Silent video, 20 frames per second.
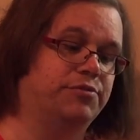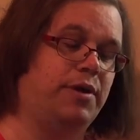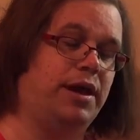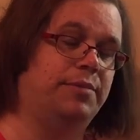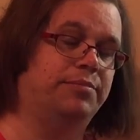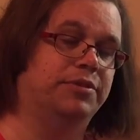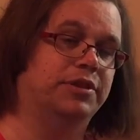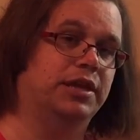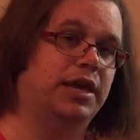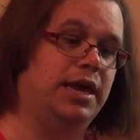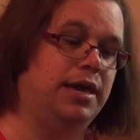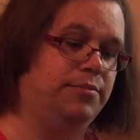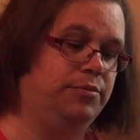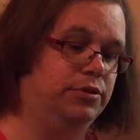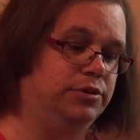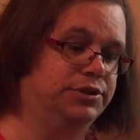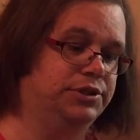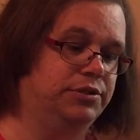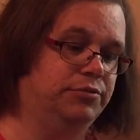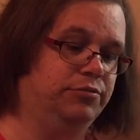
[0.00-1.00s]
wrapped the
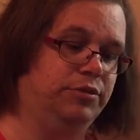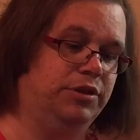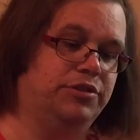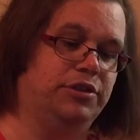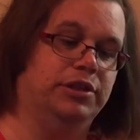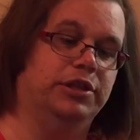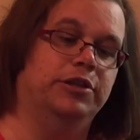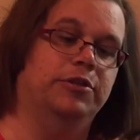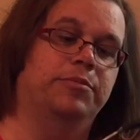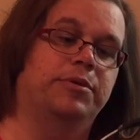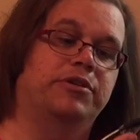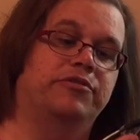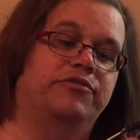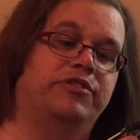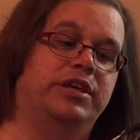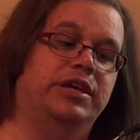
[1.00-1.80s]
cable with a little bit of